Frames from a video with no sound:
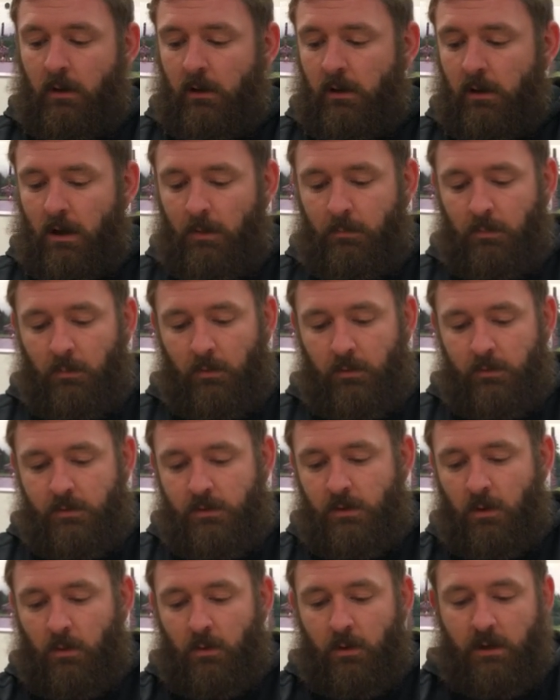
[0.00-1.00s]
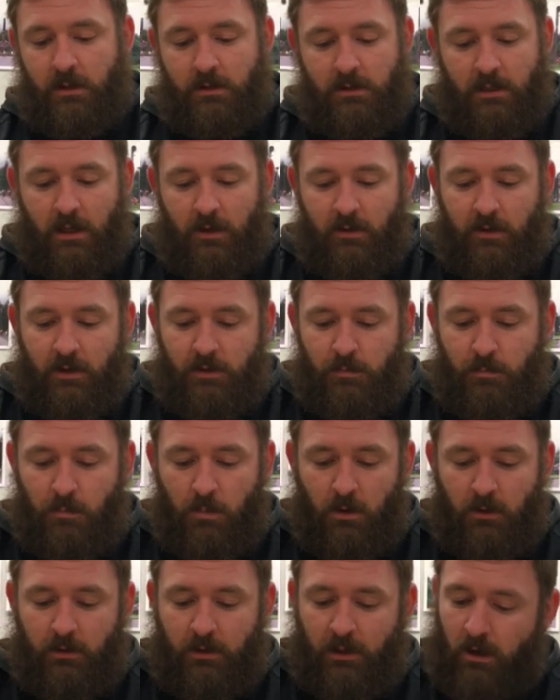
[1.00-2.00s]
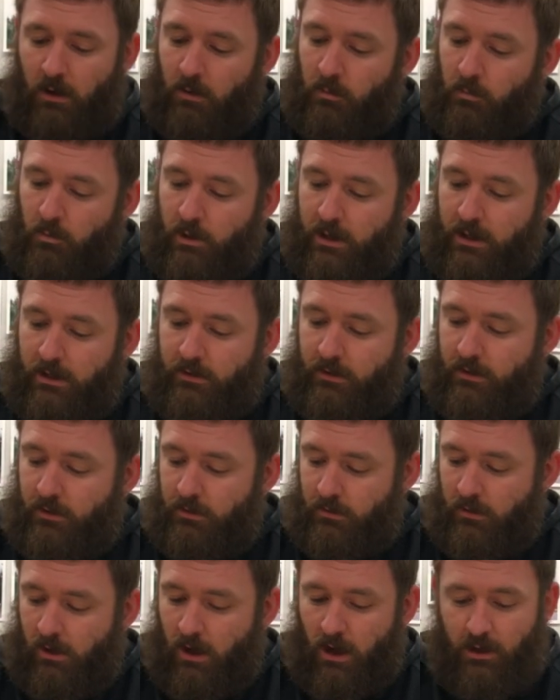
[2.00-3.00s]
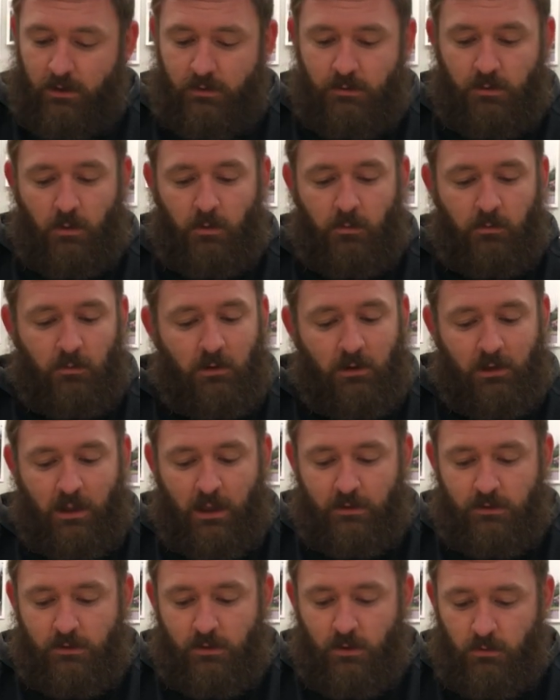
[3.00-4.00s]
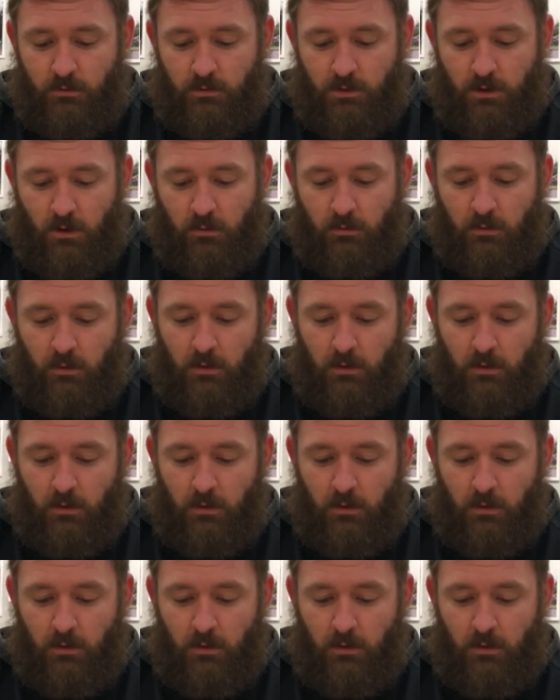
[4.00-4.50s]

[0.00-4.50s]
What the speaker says: Couple of the stories in this book that I'll read to you guys over Class Dojo,